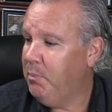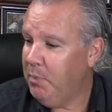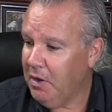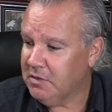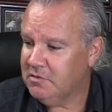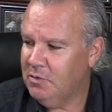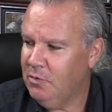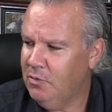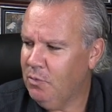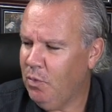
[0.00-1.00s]
But
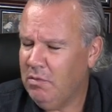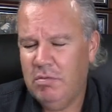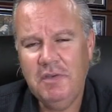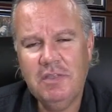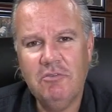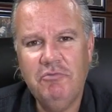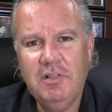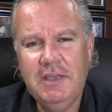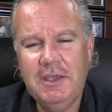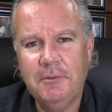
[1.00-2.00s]
one thing that
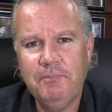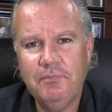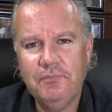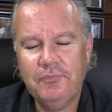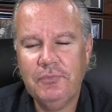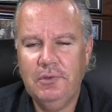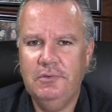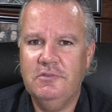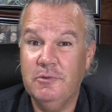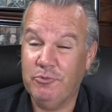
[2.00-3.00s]
really
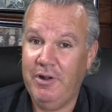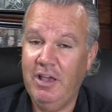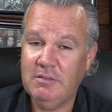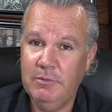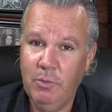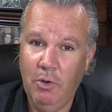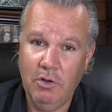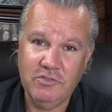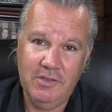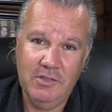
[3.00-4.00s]
surprised me
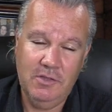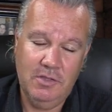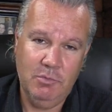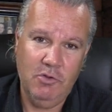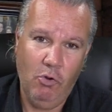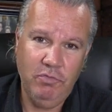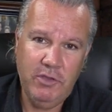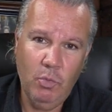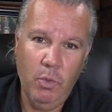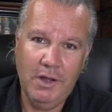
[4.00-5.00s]
was there was
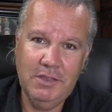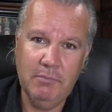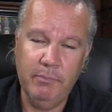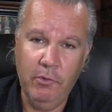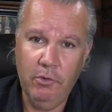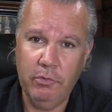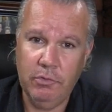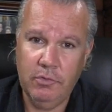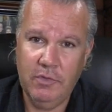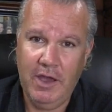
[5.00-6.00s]
only one
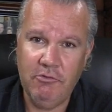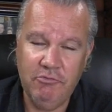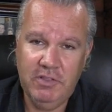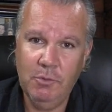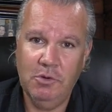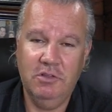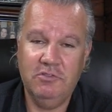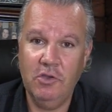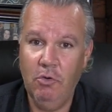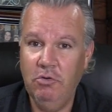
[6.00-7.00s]
booth that I really wanted
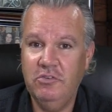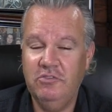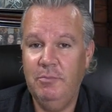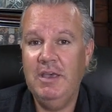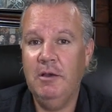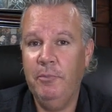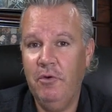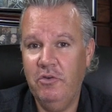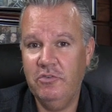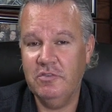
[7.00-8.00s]
to go to to make a
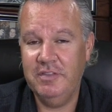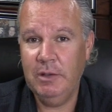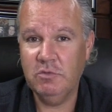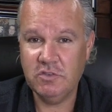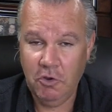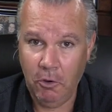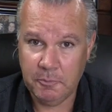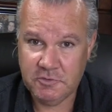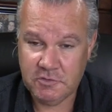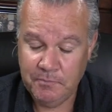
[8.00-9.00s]
purchase, and that was
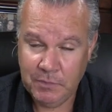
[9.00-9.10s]
Topps.